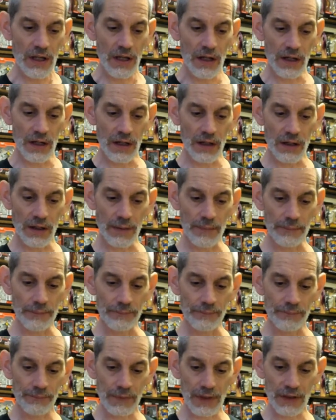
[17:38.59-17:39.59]

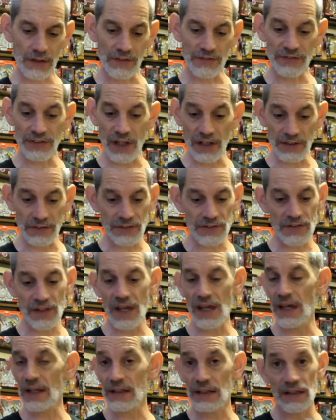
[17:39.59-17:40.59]
Um, a flight
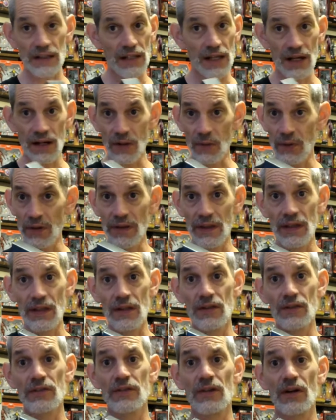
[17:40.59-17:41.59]
stand in there with it.
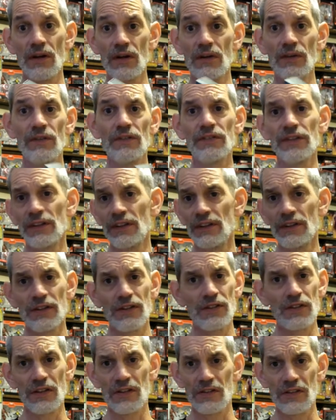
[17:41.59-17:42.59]
So for
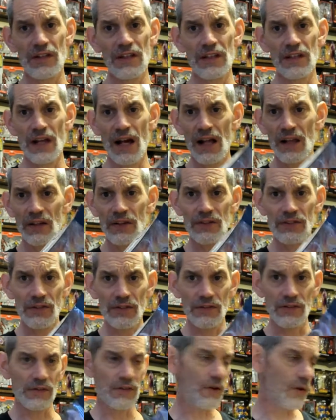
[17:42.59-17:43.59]
$16,
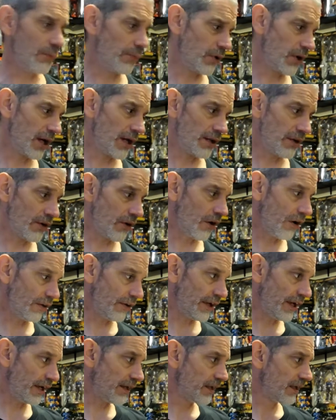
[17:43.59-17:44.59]
it's no-brainer all
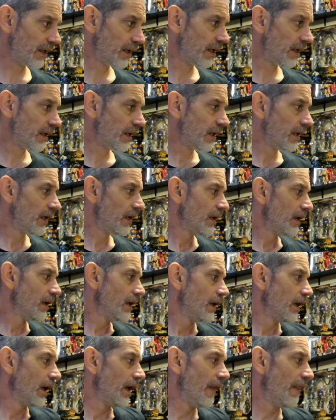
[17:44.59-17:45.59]
day.
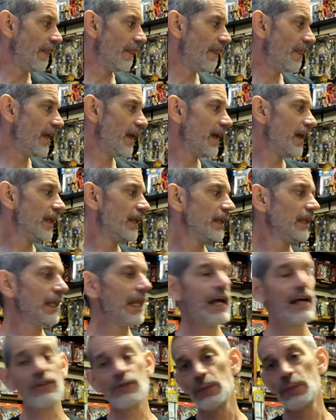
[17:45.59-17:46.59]
And then
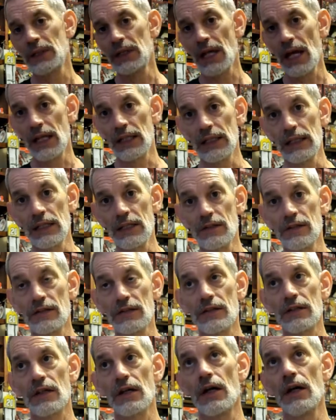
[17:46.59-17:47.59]
last but not
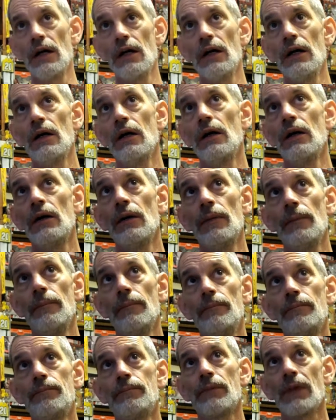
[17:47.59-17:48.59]
least,
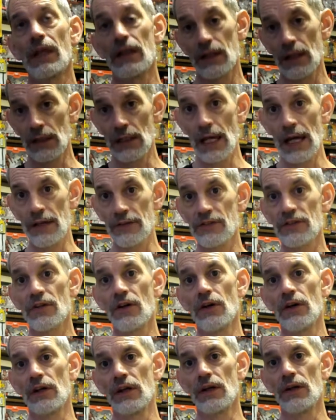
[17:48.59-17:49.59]
um, the last
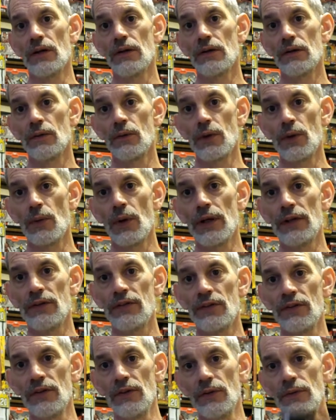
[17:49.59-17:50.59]
target we went
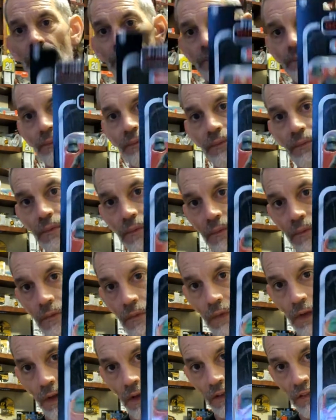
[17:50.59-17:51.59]
to
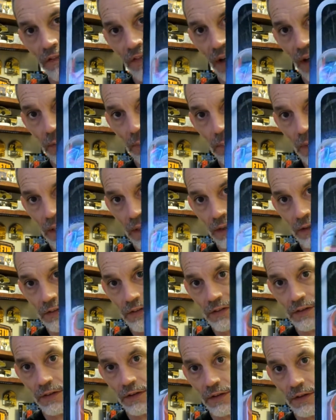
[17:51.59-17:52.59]
found
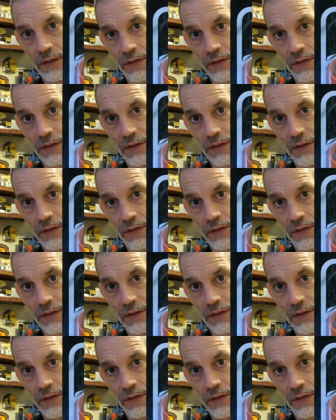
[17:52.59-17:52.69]
MIGs.